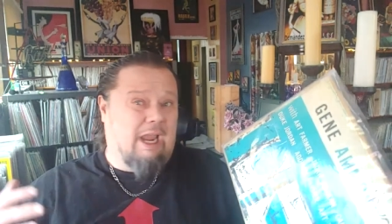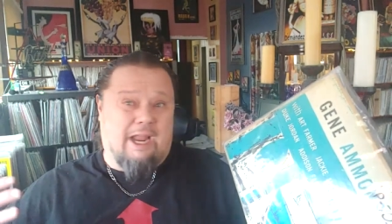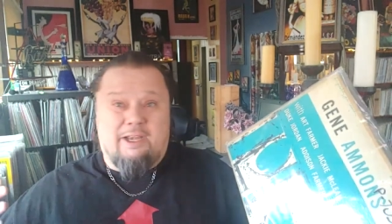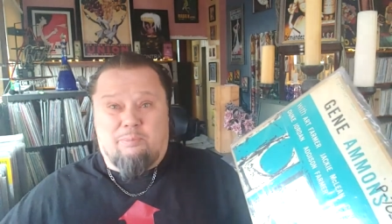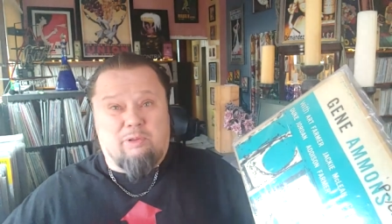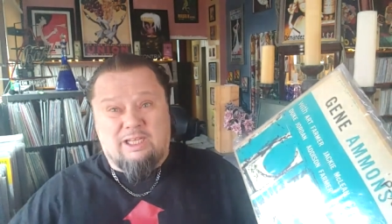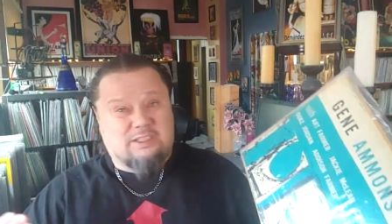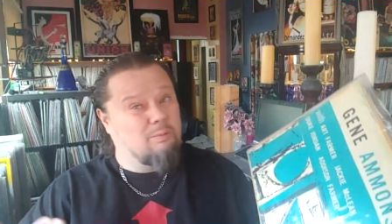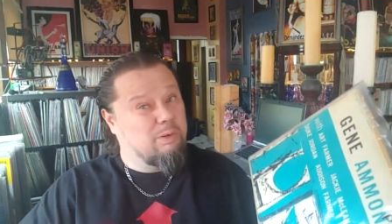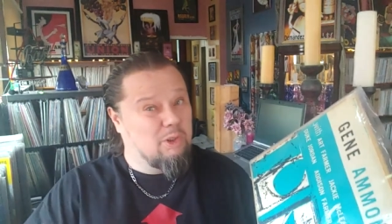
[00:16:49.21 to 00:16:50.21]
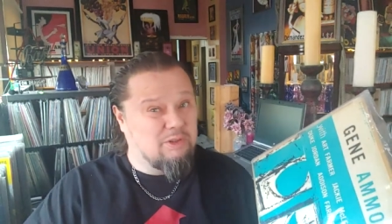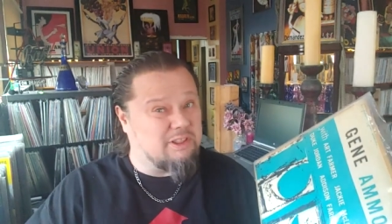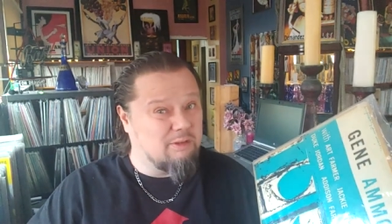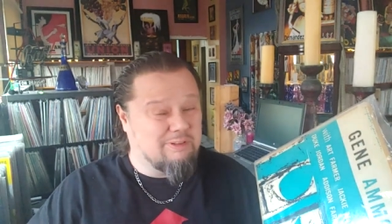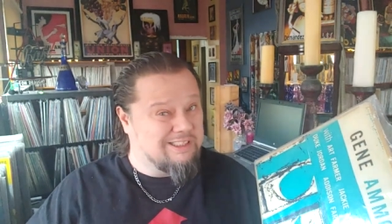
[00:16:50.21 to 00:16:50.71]
And he plays the blues
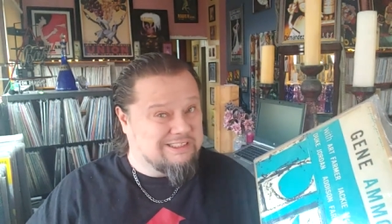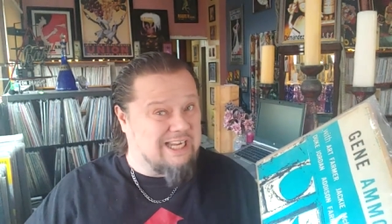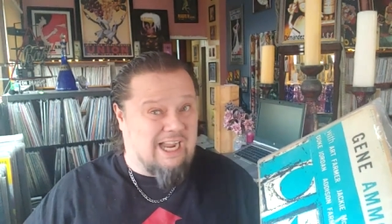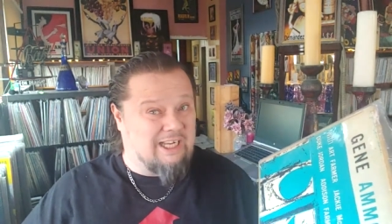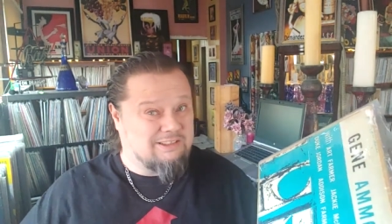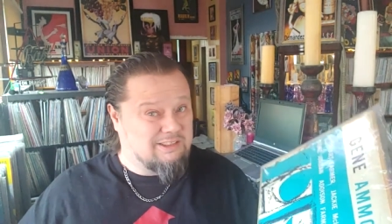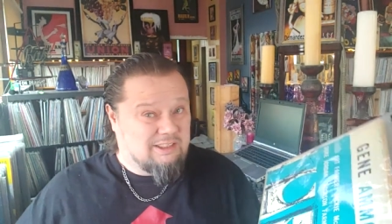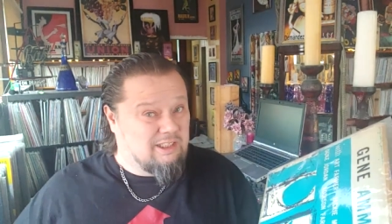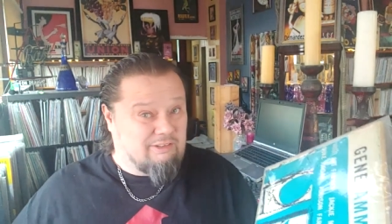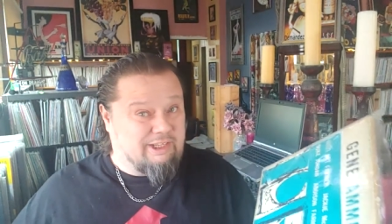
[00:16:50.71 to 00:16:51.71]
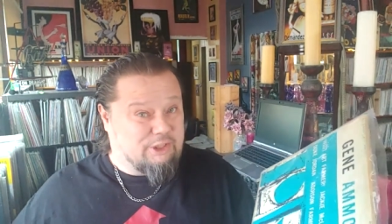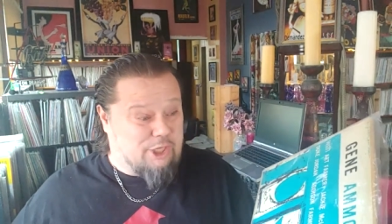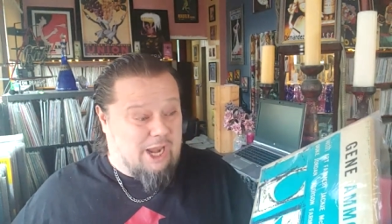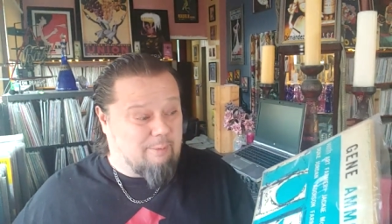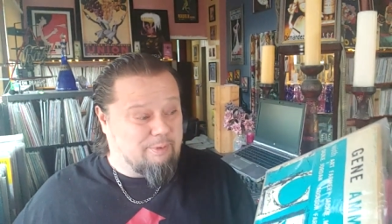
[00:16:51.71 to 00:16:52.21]
here with these guys like a
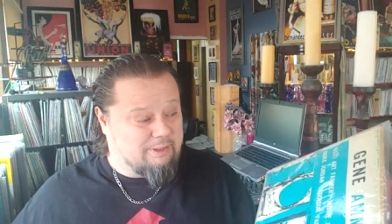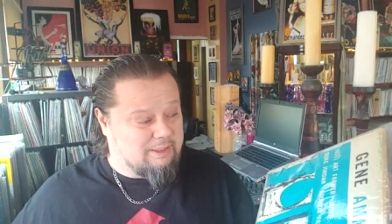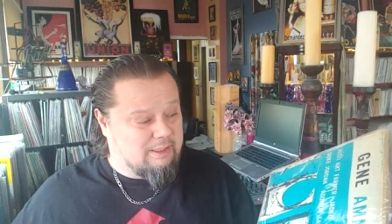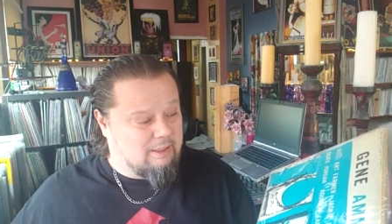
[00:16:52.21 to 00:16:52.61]
champion.